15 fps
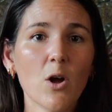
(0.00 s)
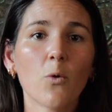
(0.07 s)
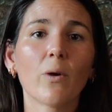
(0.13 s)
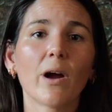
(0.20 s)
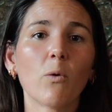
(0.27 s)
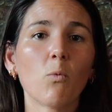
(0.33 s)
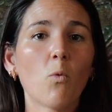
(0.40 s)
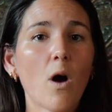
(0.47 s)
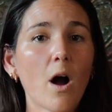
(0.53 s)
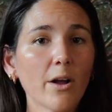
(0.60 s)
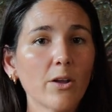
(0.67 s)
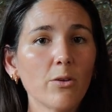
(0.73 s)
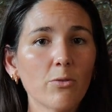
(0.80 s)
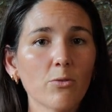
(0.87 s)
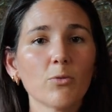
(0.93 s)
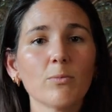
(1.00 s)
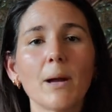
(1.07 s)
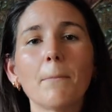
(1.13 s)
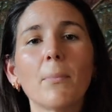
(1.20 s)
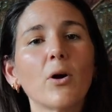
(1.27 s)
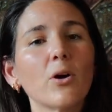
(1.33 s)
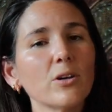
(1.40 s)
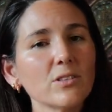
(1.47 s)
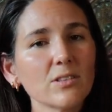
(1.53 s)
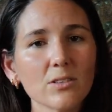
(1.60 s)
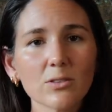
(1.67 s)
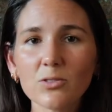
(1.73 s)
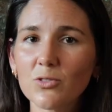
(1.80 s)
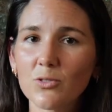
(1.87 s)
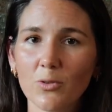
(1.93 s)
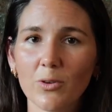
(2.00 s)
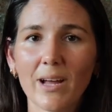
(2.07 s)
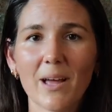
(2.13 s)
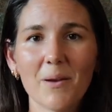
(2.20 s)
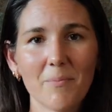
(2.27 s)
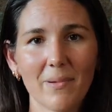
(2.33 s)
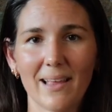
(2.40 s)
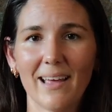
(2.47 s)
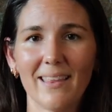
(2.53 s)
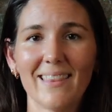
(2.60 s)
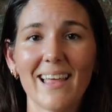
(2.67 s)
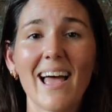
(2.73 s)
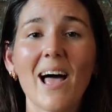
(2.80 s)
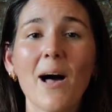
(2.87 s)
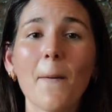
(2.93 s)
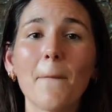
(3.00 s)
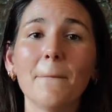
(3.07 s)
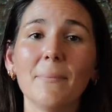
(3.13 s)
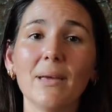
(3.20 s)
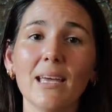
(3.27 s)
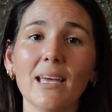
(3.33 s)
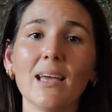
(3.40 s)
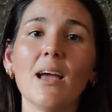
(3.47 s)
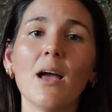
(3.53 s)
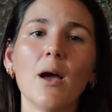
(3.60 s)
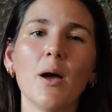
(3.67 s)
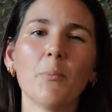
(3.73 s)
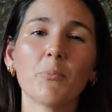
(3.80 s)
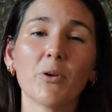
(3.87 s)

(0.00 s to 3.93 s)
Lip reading: where I walk you through my personal story and plan that helped me